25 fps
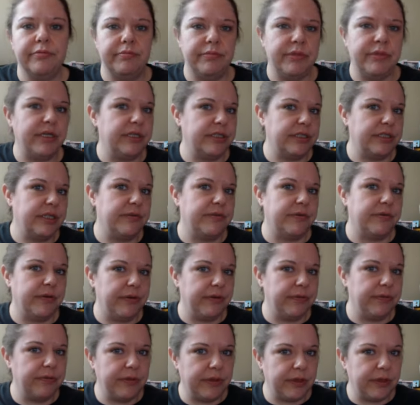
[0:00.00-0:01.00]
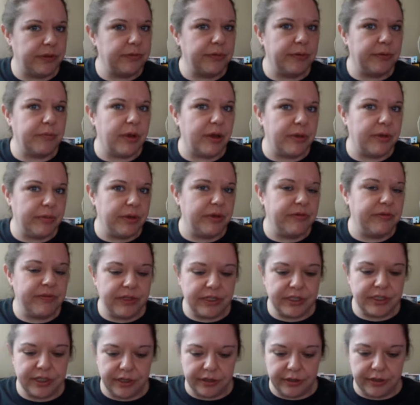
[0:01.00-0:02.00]
because they remind me of
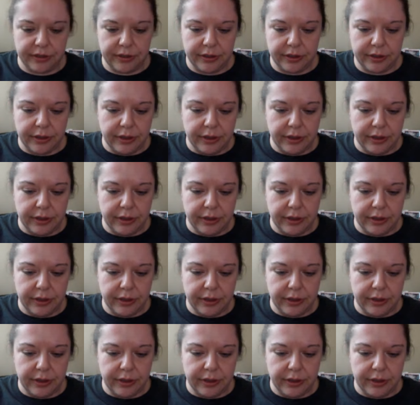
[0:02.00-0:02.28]
each other.